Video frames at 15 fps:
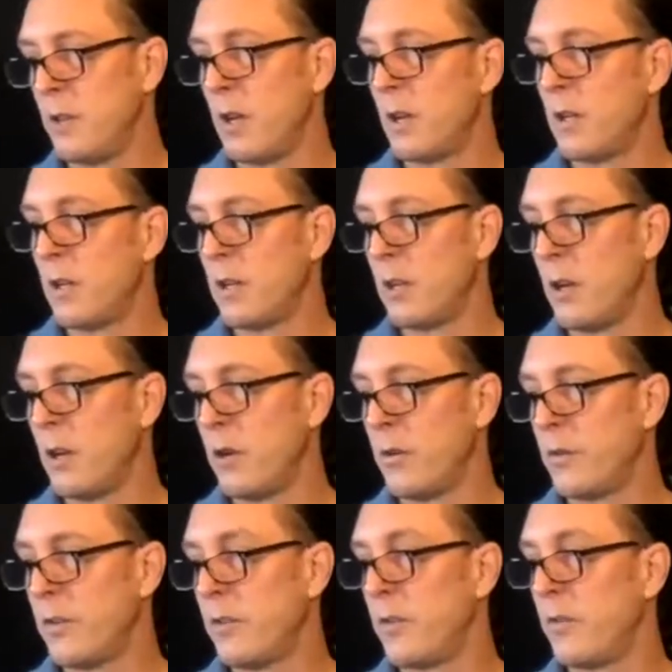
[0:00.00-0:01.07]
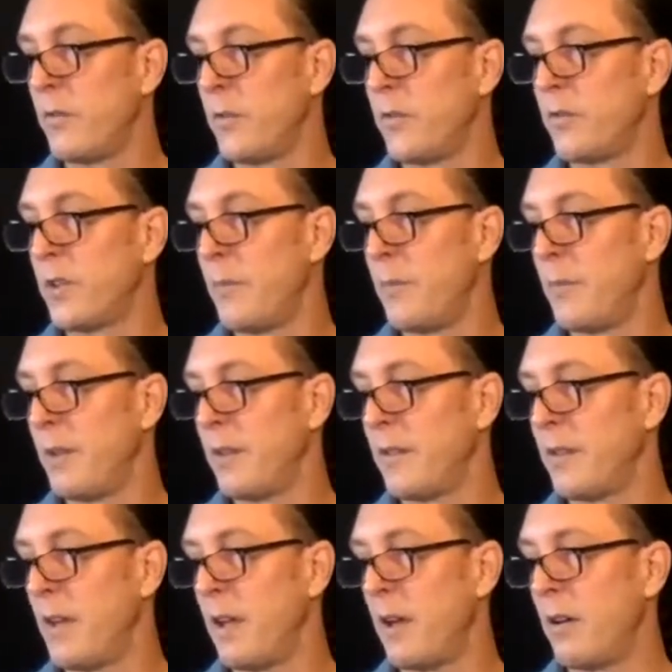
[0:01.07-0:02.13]
I'm going to go into the full step bends
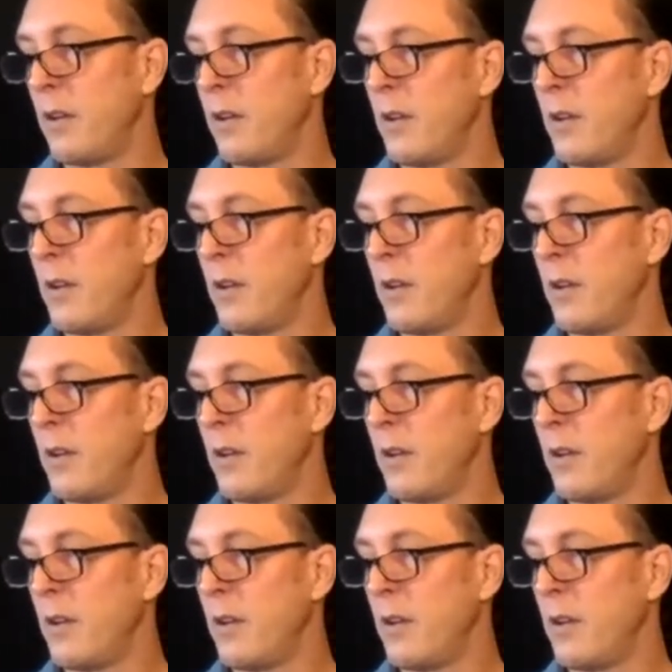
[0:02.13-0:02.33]
now.